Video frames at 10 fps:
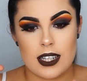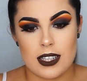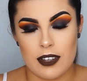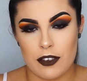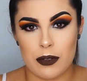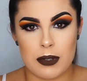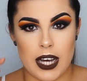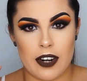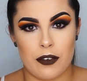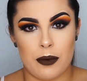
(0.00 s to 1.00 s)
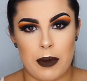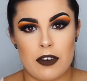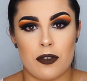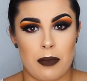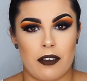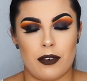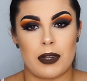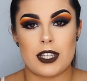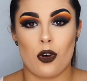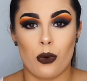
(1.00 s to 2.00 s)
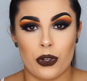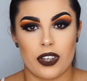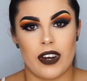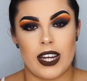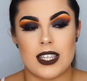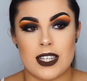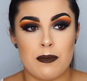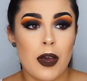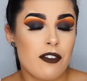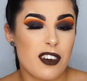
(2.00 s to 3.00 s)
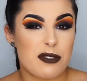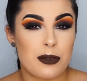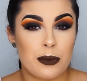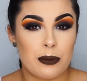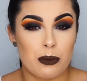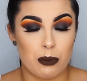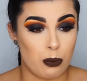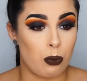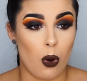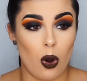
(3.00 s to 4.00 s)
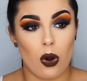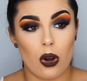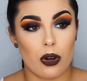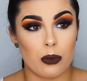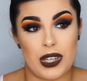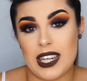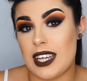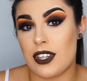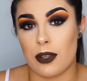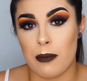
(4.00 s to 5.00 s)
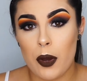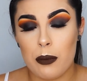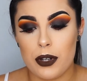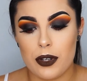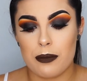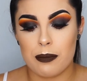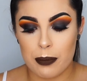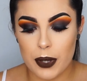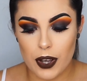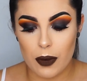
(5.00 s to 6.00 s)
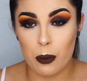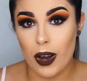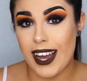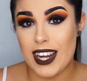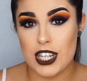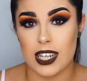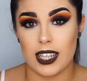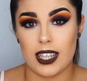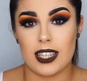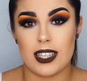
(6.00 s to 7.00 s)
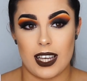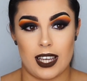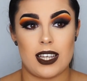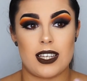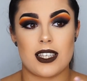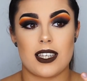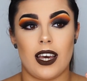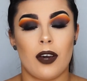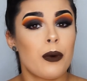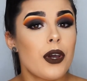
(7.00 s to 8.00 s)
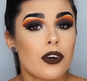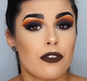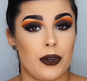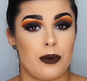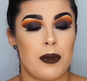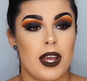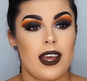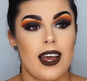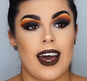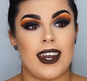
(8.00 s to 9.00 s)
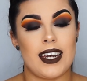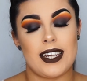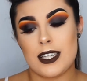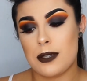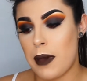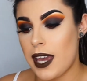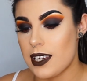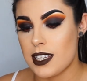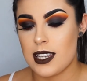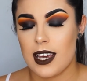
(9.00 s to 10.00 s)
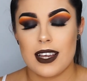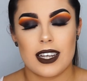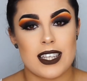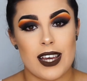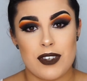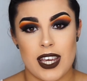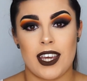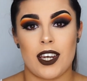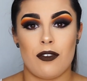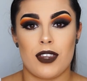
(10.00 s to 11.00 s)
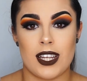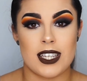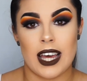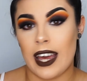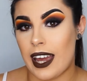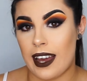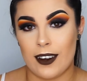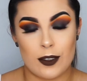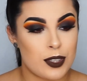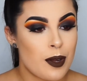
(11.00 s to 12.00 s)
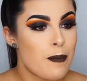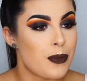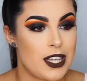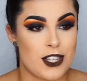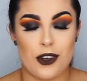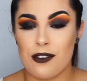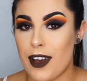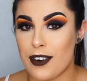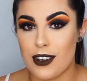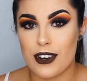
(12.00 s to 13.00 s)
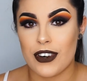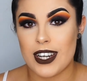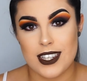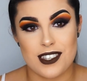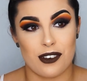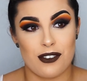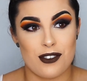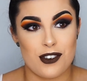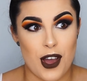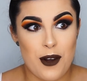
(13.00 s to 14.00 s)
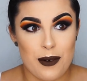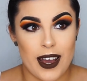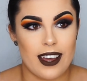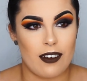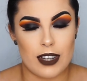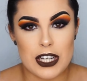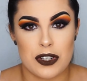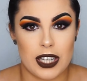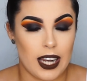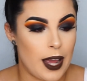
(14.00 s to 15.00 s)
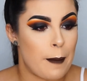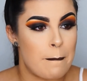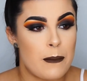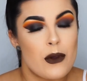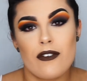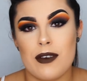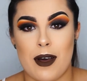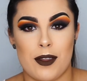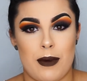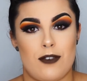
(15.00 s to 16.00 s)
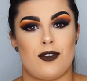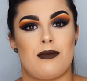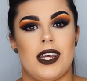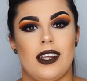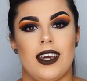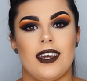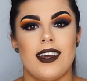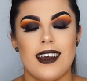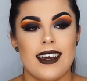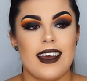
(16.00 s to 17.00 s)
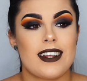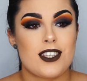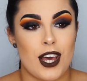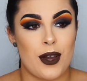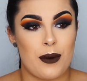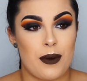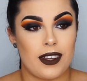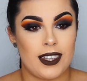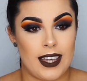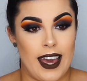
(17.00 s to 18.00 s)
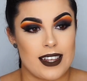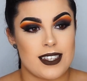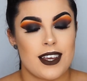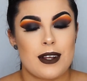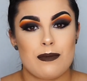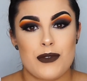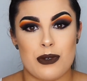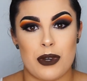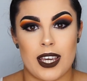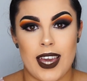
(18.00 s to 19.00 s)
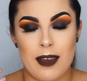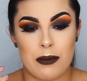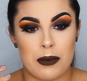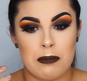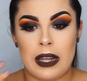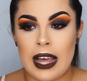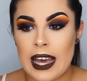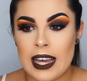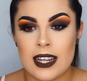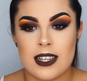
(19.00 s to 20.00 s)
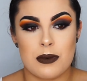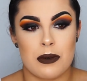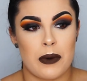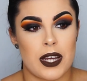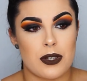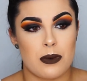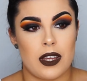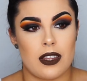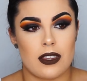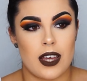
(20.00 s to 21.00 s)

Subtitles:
living room, dining room, bedroom, bathroom. That's all there is. It's perfect for what we need at the moment, but what I actually need is a workroom and I need space because I've taken over the entire house. It's not fair on Chris, he's got nowhere. I've literally like moved him out of the bedroom nearly. So yes, so we came up with plans, we worked with